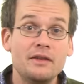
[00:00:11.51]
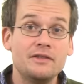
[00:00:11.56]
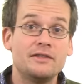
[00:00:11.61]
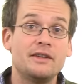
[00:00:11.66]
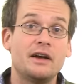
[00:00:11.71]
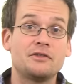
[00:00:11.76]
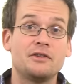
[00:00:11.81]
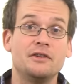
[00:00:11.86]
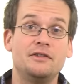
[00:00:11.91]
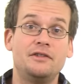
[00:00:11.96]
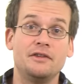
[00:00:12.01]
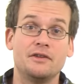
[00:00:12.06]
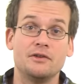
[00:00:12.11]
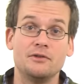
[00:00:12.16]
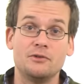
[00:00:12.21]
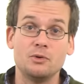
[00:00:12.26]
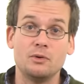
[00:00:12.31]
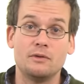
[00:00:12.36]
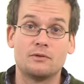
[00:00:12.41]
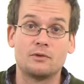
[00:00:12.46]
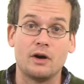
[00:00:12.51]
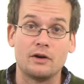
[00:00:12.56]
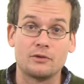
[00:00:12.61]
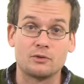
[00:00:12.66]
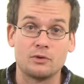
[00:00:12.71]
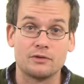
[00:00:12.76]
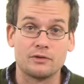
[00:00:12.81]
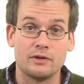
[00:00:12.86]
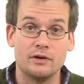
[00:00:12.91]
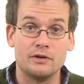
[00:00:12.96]
This is actually season two of Crash
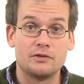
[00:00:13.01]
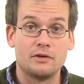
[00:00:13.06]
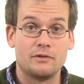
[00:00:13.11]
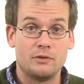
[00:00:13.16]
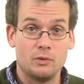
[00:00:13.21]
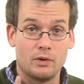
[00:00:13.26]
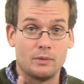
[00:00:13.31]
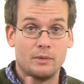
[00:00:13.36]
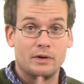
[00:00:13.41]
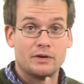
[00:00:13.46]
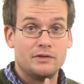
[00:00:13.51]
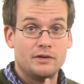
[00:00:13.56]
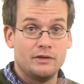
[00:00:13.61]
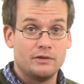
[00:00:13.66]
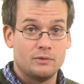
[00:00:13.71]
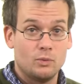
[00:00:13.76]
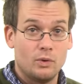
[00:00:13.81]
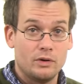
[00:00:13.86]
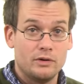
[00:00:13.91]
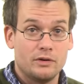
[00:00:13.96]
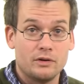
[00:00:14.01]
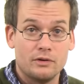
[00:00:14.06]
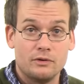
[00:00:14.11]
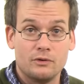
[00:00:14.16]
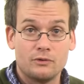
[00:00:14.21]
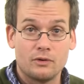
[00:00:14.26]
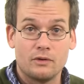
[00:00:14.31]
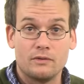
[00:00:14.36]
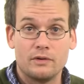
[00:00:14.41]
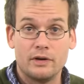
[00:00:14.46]
Course Literature. If you want to watch season one, you can
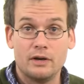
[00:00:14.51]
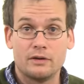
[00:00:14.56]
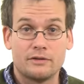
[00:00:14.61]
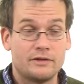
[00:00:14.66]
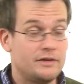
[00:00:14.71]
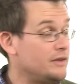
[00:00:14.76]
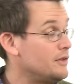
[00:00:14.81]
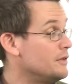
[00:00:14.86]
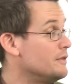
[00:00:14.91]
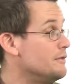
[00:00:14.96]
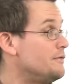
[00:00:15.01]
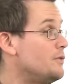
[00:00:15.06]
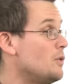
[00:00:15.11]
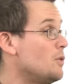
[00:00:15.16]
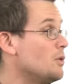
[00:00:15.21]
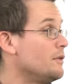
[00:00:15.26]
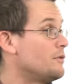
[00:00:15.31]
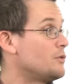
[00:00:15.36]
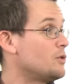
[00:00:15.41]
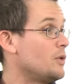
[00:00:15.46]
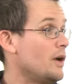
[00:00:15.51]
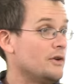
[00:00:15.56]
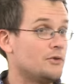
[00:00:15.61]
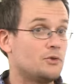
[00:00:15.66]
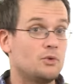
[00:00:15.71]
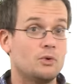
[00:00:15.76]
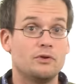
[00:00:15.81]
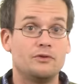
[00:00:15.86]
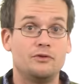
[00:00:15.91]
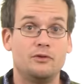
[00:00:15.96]
do so over here. It's season four of Crash
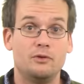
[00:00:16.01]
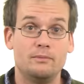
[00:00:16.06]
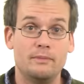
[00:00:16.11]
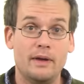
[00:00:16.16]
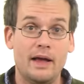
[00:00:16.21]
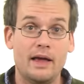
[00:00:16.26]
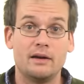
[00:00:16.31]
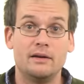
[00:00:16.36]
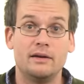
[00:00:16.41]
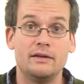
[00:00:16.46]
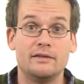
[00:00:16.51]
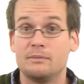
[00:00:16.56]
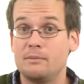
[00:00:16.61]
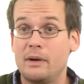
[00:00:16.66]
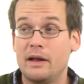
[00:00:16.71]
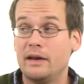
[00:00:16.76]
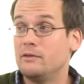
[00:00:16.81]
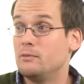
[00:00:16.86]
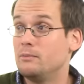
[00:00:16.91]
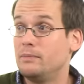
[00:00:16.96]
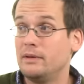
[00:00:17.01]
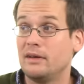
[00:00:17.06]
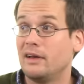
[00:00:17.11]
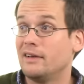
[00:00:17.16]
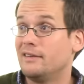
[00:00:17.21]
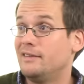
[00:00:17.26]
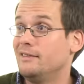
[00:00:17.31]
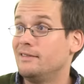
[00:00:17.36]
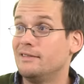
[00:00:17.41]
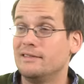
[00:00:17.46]
Course Humanities. It might even be
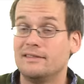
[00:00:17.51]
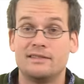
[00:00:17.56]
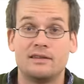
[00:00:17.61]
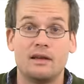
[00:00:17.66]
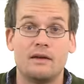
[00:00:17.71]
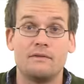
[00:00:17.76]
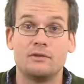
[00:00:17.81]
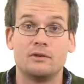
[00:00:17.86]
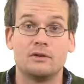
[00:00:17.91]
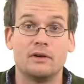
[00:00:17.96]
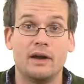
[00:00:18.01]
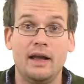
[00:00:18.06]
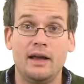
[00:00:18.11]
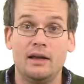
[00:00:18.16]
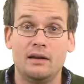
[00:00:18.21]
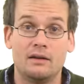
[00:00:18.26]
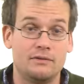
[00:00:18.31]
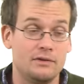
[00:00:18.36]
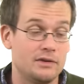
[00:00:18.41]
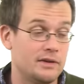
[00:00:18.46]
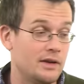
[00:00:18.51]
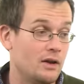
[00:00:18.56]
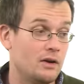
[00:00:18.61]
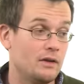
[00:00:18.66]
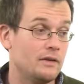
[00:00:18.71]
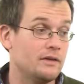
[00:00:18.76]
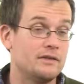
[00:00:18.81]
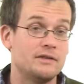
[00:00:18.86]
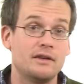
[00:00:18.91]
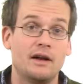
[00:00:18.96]
like season seven or eight if you count
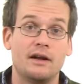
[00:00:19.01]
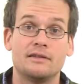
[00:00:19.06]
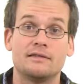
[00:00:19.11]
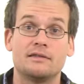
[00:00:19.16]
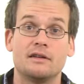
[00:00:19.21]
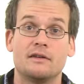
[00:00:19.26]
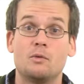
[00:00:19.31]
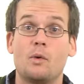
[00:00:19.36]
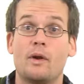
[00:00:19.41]
all the science stuff.